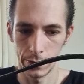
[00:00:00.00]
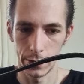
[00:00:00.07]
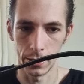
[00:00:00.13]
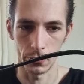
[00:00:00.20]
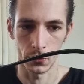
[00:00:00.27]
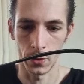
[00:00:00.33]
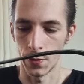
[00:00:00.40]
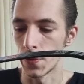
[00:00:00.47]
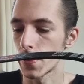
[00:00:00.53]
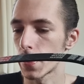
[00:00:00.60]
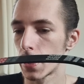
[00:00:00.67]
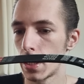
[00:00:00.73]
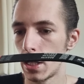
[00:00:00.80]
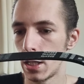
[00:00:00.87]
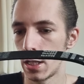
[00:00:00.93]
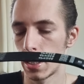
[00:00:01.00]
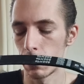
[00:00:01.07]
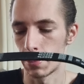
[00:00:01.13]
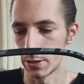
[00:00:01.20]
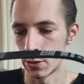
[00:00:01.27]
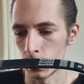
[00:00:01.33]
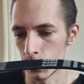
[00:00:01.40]
difference.
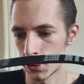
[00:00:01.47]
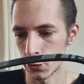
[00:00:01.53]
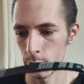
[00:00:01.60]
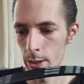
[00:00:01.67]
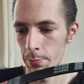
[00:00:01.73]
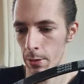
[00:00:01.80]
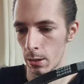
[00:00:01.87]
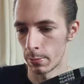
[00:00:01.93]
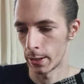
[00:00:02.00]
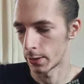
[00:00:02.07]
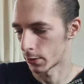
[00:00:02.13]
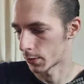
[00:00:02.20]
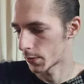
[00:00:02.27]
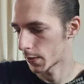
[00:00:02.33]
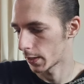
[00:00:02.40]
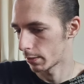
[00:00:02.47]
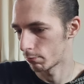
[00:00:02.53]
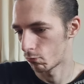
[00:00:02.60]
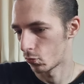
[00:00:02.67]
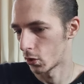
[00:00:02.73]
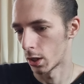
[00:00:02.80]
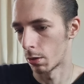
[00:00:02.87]
But those 3 millimeters,
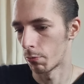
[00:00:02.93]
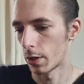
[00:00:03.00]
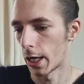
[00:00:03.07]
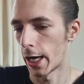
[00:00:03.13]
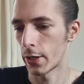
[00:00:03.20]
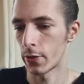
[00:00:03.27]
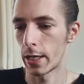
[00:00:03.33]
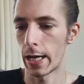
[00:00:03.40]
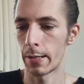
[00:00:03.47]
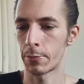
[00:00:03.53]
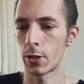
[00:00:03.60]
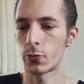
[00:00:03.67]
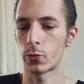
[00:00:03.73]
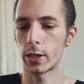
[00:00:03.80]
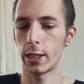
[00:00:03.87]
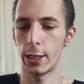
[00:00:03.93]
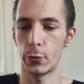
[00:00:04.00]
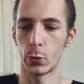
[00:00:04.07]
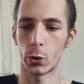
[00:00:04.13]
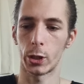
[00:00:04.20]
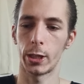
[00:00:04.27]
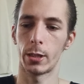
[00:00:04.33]
well, I'm not really
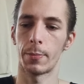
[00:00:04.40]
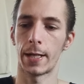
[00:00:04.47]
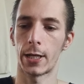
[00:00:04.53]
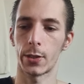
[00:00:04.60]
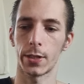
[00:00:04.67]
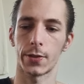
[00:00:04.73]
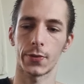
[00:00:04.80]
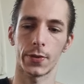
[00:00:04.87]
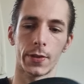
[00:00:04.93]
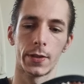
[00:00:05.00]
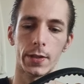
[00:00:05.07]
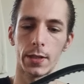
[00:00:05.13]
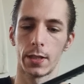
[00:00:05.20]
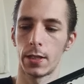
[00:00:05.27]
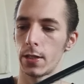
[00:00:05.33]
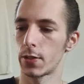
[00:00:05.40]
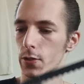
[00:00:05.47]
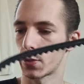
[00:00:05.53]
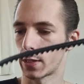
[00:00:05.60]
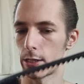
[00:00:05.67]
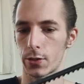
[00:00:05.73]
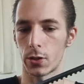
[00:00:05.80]
worried about it.
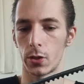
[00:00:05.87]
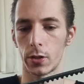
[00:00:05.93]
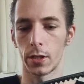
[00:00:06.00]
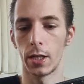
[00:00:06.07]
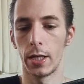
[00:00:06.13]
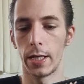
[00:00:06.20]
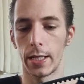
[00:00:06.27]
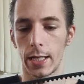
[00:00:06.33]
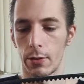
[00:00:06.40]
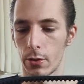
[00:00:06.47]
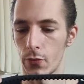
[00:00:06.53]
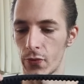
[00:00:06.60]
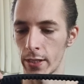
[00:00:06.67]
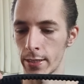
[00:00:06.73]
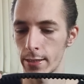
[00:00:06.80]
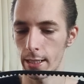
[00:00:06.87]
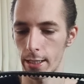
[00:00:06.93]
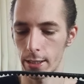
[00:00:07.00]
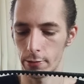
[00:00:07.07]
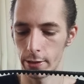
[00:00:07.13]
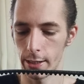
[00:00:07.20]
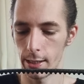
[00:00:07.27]
So that's good. Now the thing that
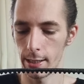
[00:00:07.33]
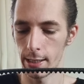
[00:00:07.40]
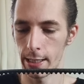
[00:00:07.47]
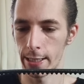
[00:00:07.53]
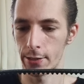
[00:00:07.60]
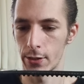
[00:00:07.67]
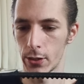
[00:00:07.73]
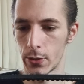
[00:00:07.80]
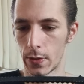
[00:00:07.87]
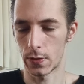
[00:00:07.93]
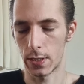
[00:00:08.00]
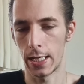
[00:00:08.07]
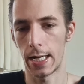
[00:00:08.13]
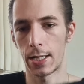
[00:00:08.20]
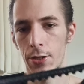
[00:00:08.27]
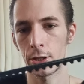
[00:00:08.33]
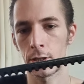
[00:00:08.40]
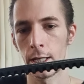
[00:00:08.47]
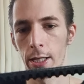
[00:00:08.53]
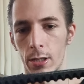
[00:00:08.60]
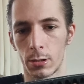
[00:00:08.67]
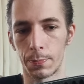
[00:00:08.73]
I really like too is the
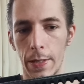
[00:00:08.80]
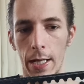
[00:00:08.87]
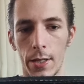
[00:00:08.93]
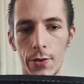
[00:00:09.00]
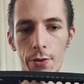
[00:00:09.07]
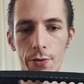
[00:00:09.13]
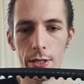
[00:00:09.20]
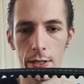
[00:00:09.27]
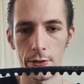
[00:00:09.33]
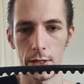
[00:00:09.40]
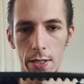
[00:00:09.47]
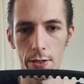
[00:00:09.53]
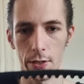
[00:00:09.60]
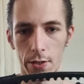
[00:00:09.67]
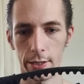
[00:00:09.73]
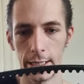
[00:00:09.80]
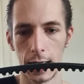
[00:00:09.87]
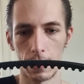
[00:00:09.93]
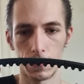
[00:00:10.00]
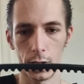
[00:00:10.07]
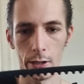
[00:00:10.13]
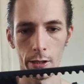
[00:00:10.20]
alternator belt, since this is
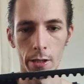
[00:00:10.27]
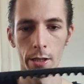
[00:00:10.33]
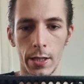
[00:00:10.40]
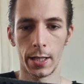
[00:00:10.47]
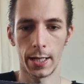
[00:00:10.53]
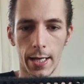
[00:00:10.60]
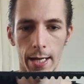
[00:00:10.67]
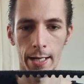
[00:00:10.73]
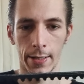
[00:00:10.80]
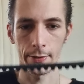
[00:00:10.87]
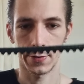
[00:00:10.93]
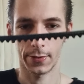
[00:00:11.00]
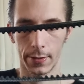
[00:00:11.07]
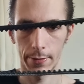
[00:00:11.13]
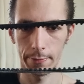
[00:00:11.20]
Kevlar and